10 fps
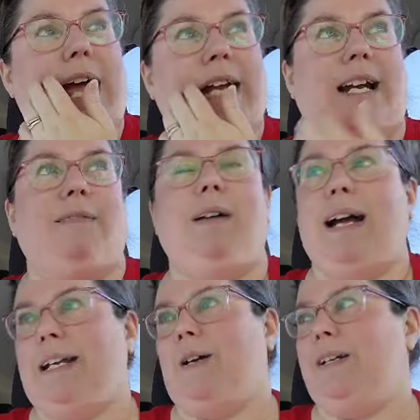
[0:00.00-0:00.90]
and I,
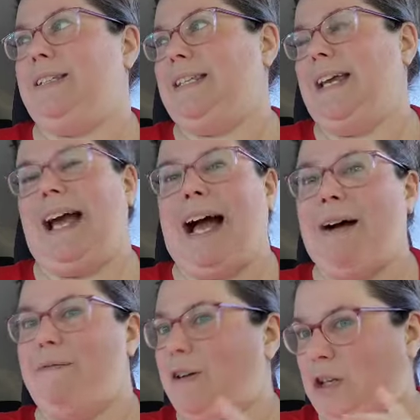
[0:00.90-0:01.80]
I noticed that they
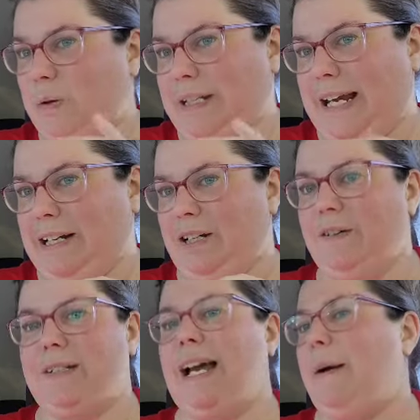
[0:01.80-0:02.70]
have a new
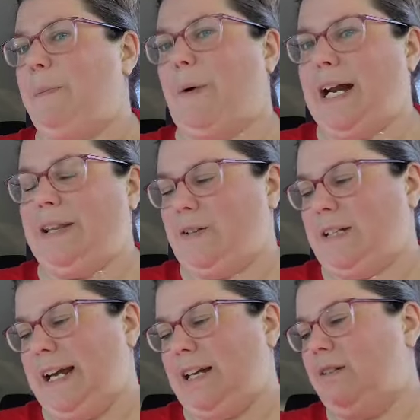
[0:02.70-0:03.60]
scanner, so they upgraded their
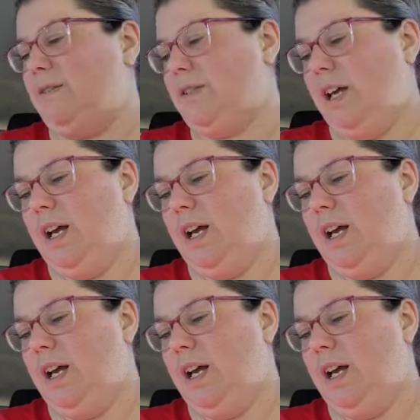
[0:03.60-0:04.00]
scanners.